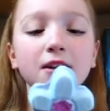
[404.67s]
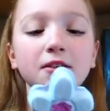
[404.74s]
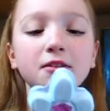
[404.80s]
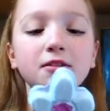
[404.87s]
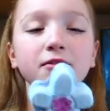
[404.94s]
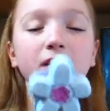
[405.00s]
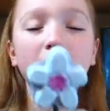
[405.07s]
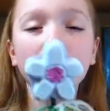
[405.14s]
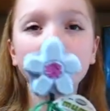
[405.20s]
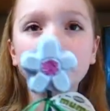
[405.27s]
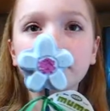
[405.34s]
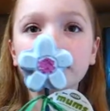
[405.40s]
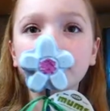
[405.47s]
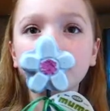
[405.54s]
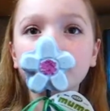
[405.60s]
of
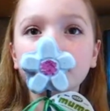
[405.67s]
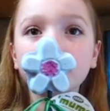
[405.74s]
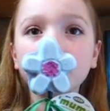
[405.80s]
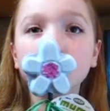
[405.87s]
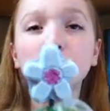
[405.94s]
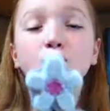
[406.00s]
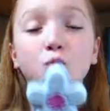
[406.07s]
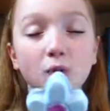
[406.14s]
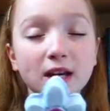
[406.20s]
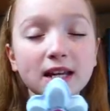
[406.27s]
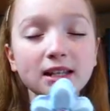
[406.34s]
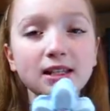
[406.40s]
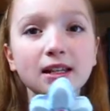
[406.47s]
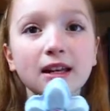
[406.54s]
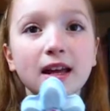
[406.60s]

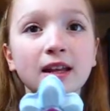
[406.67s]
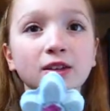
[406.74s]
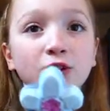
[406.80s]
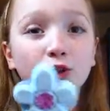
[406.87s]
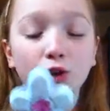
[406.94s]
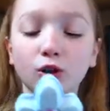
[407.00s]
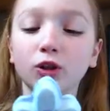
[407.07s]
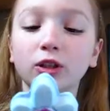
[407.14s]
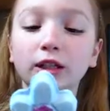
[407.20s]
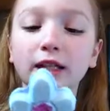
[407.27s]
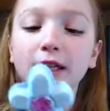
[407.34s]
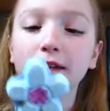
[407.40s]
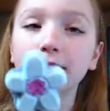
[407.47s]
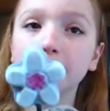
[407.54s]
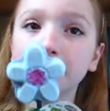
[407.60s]
sweet and
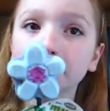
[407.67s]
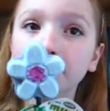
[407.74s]
girly.